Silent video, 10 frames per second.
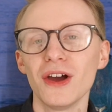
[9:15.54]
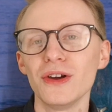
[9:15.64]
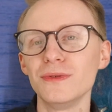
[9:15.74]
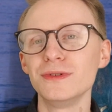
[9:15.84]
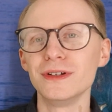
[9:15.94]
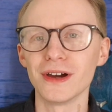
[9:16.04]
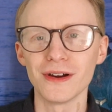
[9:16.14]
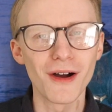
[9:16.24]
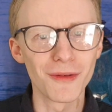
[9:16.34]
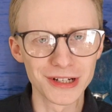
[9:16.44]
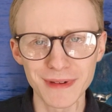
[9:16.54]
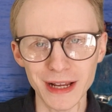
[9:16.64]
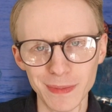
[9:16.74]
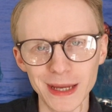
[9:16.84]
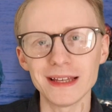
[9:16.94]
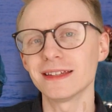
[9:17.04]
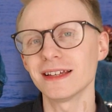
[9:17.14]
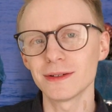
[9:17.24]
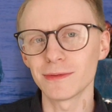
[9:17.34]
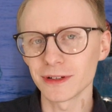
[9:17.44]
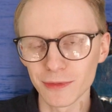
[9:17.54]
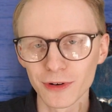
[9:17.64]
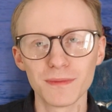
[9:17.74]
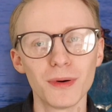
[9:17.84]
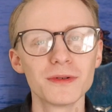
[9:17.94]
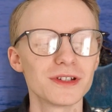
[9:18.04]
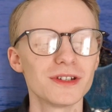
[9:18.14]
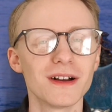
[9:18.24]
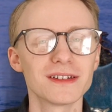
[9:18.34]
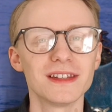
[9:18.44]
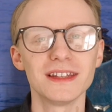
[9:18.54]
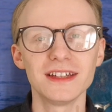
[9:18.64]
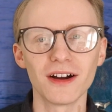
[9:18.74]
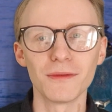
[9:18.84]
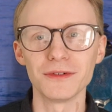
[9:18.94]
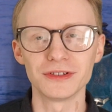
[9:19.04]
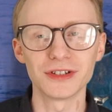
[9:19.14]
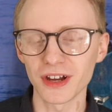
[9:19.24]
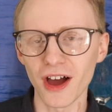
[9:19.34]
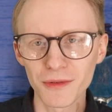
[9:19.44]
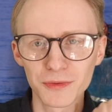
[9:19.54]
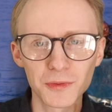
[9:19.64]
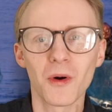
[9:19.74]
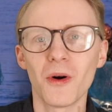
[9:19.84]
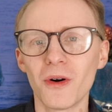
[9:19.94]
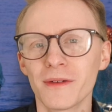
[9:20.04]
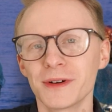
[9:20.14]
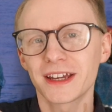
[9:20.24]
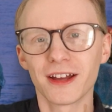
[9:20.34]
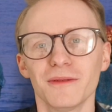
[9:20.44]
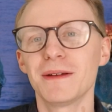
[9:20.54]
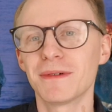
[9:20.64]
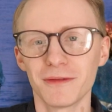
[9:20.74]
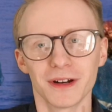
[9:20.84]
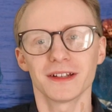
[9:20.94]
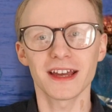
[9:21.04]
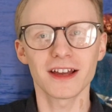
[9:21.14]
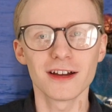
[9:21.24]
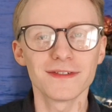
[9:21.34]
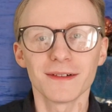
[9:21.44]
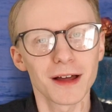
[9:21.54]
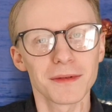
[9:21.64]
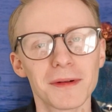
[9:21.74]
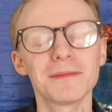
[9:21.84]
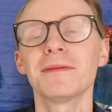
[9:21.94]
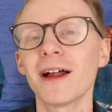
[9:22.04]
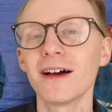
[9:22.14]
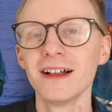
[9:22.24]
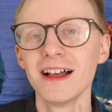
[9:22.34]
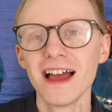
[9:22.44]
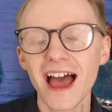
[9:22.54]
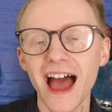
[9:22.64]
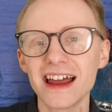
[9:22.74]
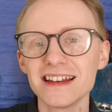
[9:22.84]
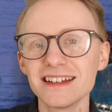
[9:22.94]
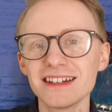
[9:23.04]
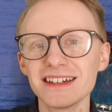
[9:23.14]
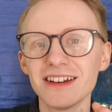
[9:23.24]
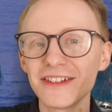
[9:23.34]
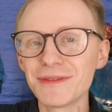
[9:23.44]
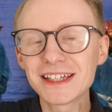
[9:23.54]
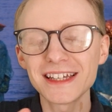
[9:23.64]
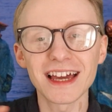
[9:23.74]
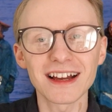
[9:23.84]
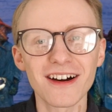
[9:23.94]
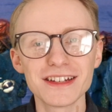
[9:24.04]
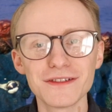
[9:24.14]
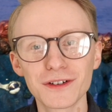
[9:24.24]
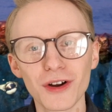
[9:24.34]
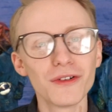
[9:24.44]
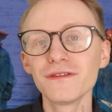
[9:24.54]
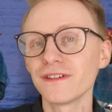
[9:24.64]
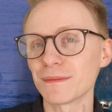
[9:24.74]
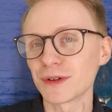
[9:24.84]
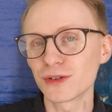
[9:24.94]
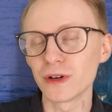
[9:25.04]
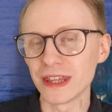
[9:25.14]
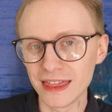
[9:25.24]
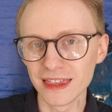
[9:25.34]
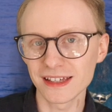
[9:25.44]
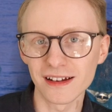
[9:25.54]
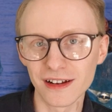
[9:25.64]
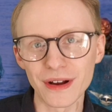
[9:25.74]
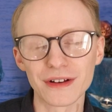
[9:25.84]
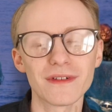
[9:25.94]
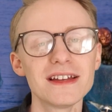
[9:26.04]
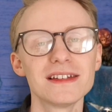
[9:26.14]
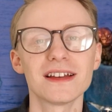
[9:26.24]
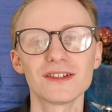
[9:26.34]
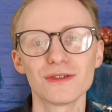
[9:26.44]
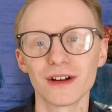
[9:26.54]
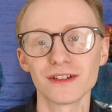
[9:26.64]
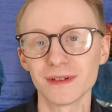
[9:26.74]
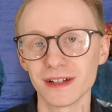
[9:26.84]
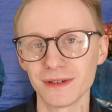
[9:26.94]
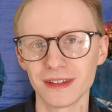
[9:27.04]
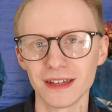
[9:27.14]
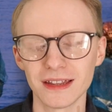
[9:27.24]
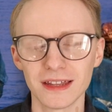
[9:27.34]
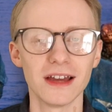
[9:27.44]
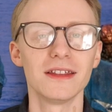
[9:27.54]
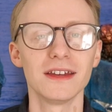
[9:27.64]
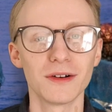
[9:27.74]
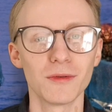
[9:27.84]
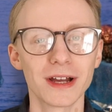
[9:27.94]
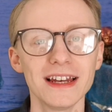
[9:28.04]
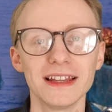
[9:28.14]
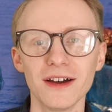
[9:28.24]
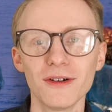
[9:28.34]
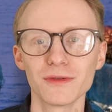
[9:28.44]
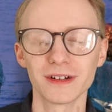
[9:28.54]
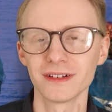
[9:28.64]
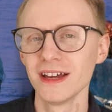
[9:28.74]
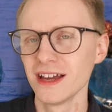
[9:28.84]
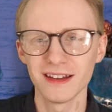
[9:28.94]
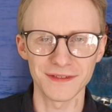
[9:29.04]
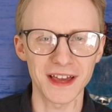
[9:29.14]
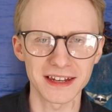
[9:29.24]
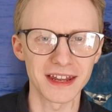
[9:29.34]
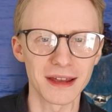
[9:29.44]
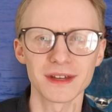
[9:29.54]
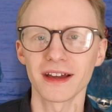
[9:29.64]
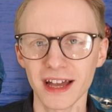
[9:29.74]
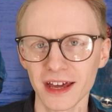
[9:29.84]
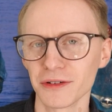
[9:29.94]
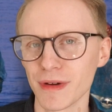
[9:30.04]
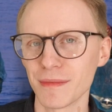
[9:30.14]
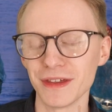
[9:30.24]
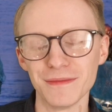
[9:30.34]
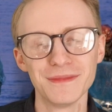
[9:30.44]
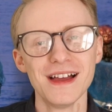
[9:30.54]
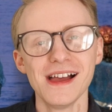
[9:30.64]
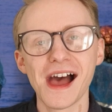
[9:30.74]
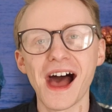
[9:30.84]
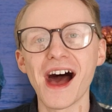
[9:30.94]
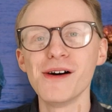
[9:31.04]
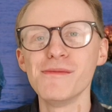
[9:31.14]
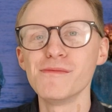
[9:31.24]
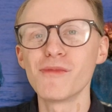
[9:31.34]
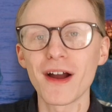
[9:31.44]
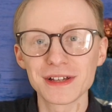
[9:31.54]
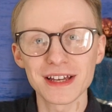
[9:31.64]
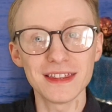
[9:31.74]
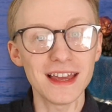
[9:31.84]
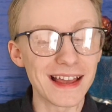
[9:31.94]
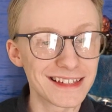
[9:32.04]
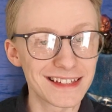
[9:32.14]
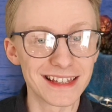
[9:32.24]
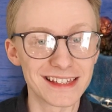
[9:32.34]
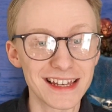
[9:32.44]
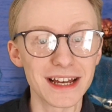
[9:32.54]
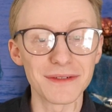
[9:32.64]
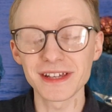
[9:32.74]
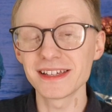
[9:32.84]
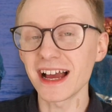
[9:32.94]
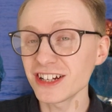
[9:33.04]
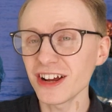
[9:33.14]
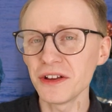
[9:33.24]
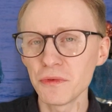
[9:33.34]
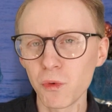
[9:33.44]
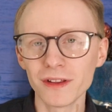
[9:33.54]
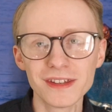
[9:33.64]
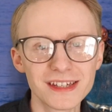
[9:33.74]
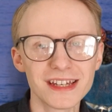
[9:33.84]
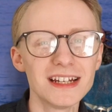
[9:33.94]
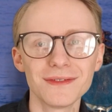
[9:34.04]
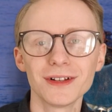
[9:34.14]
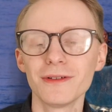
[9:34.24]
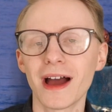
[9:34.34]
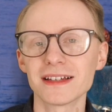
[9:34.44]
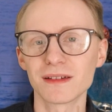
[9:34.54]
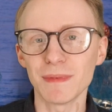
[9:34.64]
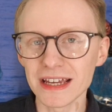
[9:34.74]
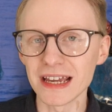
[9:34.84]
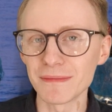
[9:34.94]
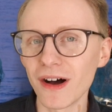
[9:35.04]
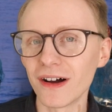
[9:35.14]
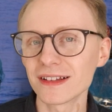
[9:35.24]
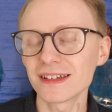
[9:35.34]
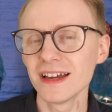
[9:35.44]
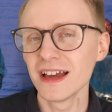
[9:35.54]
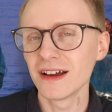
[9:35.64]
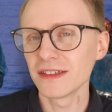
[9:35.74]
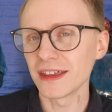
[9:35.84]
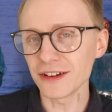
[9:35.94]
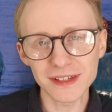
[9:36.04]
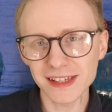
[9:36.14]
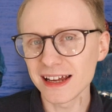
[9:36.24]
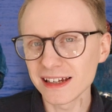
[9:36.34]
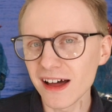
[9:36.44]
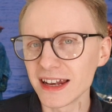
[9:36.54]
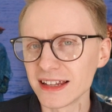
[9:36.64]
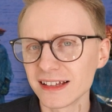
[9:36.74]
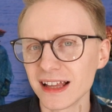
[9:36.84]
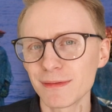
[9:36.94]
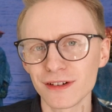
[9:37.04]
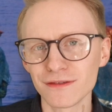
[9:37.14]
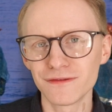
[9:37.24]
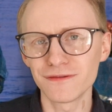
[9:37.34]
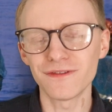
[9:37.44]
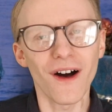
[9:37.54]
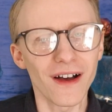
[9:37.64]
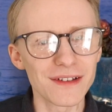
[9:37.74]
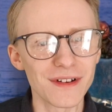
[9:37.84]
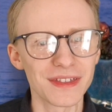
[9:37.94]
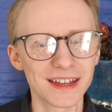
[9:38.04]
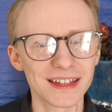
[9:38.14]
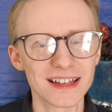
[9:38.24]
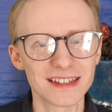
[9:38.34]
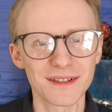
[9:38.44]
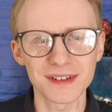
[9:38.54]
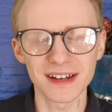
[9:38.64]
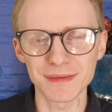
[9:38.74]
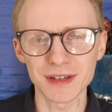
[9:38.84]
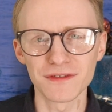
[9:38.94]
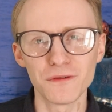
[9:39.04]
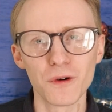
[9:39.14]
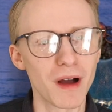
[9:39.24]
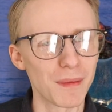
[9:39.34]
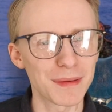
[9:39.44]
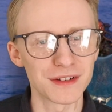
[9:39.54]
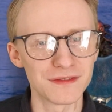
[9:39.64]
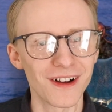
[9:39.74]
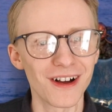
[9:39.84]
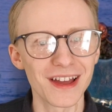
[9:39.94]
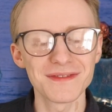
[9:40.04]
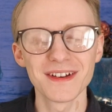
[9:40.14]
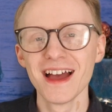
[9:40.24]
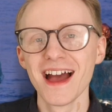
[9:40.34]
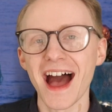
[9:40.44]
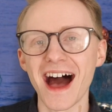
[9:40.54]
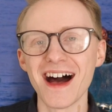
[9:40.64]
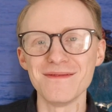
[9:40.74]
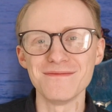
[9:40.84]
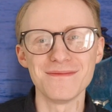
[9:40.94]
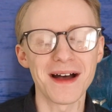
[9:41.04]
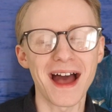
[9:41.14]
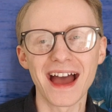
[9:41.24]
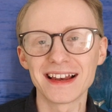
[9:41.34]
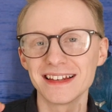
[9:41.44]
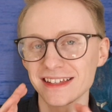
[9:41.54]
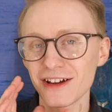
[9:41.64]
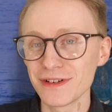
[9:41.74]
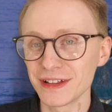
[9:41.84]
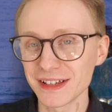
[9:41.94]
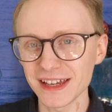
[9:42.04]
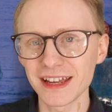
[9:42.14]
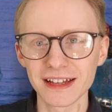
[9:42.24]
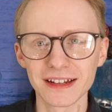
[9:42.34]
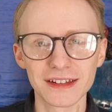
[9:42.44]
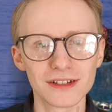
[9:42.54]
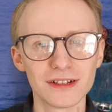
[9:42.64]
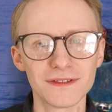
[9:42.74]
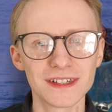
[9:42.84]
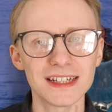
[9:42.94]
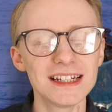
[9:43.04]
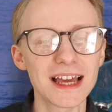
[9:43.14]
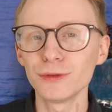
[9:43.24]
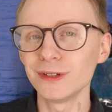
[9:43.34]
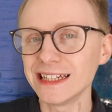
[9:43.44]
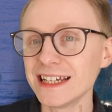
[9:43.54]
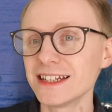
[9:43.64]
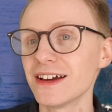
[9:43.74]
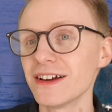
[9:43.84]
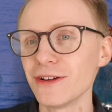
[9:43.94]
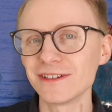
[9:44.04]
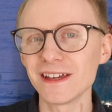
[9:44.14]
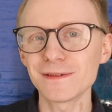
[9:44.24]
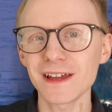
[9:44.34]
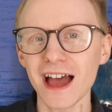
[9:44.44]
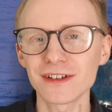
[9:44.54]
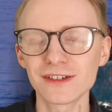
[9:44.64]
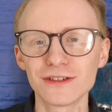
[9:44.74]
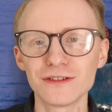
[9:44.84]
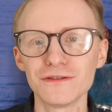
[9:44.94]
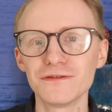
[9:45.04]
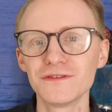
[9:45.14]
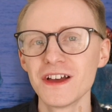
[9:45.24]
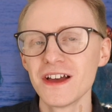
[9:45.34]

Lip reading: who's, you know, I want to make peace, this is what's more important to us, and then the young ones who just, I want war, I want to kill people, I want to take over, blah blah blah blah blah. And, you know, we see that kind of conflict within the Silurian race in that story, ultimately with the young one killing the older one. If they had names, I cannot remember them. Whereas in this, the Sea Devils, there's actually only one Sea Devil who has a speaking part. They don't say a line until episode 5, I think it is. Certainly episode 4, might be episode 5. And it's only the singular, the sort of Sea Devil leader, who seems to have a sort of